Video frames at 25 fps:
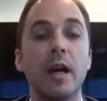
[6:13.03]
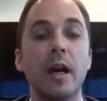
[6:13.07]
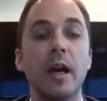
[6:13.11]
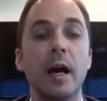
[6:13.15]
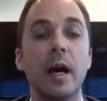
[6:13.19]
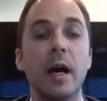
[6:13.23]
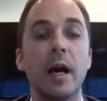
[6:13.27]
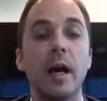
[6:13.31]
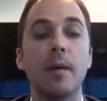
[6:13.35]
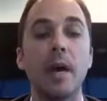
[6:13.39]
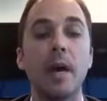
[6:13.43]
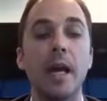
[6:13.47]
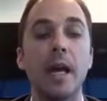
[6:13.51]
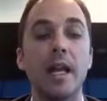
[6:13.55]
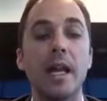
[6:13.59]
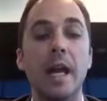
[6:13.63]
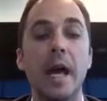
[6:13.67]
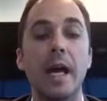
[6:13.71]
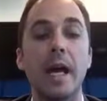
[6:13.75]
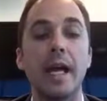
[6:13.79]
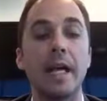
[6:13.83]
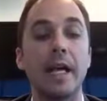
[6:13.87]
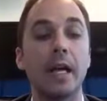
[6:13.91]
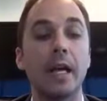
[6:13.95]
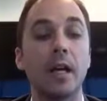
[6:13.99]
and
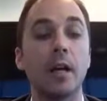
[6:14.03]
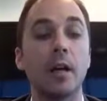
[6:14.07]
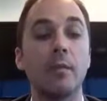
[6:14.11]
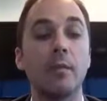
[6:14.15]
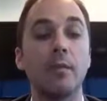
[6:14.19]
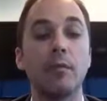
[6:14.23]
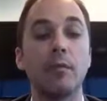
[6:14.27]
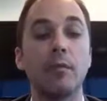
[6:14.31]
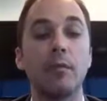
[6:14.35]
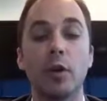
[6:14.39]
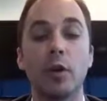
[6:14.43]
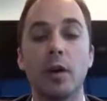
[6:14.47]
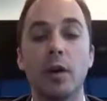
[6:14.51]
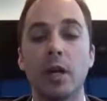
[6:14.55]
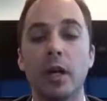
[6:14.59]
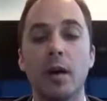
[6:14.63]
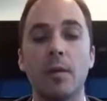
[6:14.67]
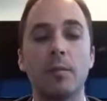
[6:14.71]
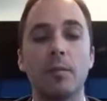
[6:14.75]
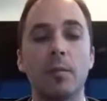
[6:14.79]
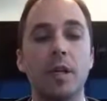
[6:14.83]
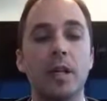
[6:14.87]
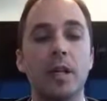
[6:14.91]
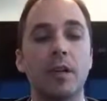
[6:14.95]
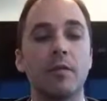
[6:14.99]
net income for the
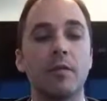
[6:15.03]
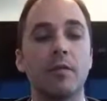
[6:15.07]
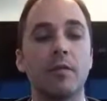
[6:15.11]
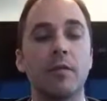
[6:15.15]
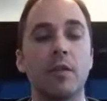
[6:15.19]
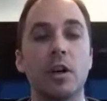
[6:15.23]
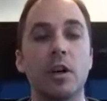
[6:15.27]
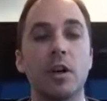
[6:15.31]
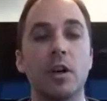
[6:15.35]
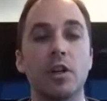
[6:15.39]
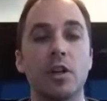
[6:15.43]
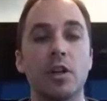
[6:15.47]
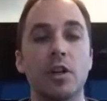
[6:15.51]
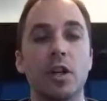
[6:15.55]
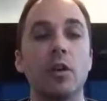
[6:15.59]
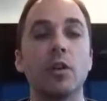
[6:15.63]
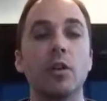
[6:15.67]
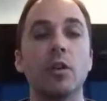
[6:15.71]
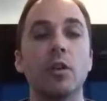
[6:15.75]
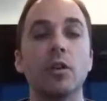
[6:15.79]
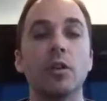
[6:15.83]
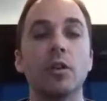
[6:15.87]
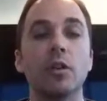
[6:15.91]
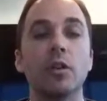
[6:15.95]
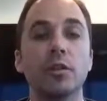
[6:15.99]
company and for our
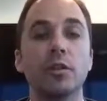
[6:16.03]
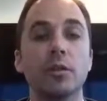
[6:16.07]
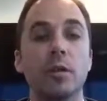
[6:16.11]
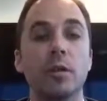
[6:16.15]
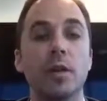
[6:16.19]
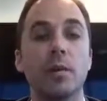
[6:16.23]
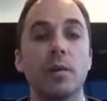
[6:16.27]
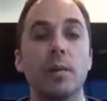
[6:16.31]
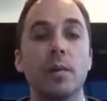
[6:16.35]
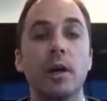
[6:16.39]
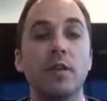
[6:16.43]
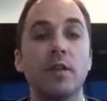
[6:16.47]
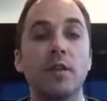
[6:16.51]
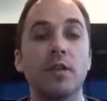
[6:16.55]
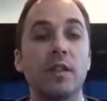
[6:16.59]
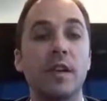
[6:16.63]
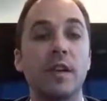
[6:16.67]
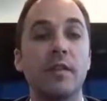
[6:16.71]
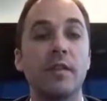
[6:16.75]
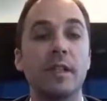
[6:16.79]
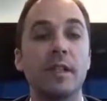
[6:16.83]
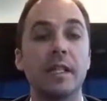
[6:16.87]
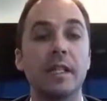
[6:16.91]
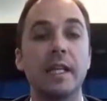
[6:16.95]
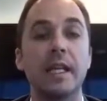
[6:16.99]
shareholders, with about
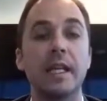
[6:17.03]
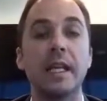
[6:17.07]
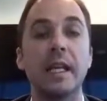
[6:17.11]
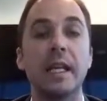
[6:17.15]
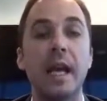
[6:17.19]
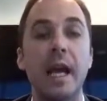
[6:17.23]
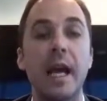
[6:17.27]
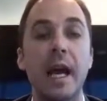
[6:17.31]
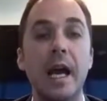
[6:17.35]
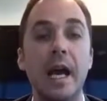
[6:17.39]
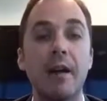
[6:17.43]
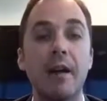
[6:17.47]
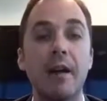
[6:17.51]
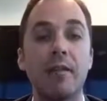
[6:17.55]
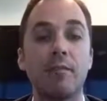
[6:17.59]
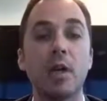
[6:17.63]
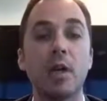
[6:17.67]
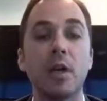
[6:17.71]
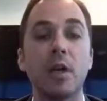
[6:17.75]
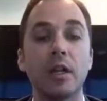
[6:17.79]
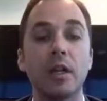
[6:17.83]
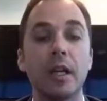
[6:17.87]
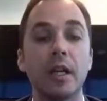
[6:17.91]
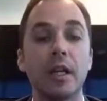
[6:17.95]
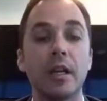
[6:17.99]
17.5
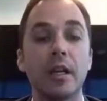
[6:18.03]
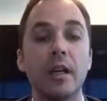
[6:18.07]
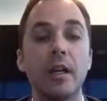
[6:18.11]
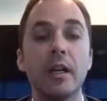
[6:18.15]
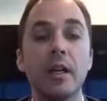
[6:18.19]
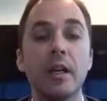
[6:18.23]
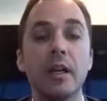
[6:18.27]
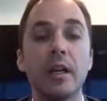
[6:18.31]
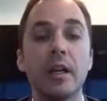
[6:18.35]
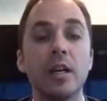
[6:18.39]
million